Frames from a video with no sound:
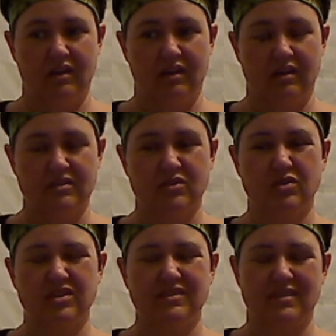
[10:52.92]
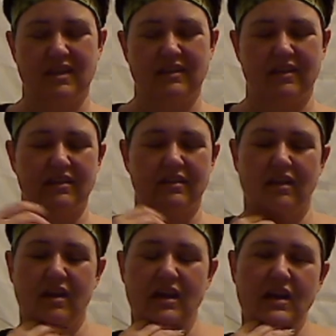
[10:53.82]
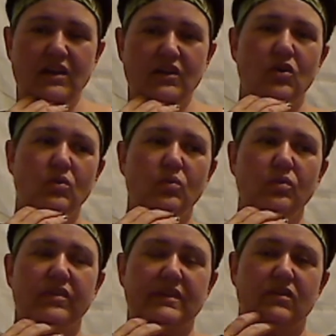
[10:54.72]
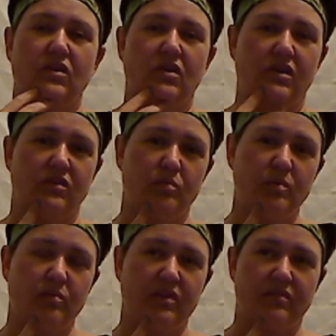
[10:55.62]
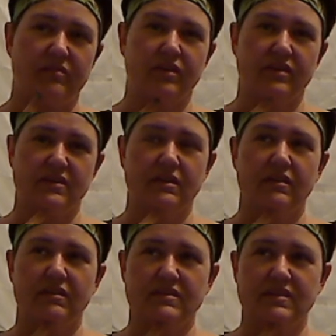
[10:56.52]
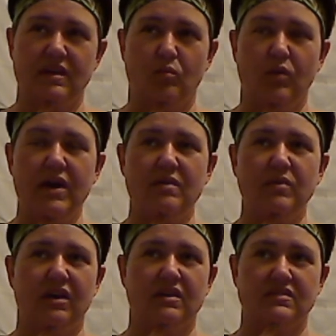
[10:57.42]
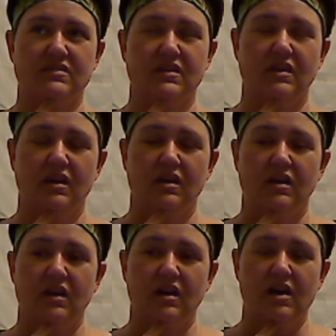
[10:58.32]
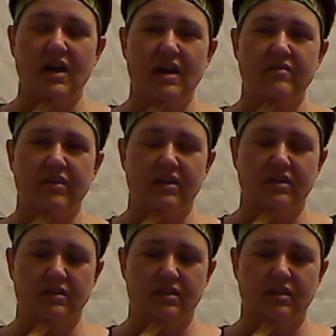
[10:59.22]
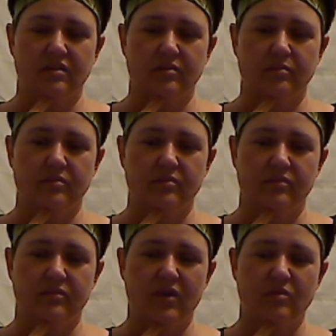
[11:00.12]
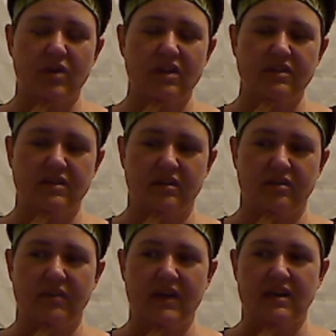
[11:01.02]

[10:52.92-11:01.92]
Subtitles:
so it just, and I know that there are other people that feel the same way because I have a relative that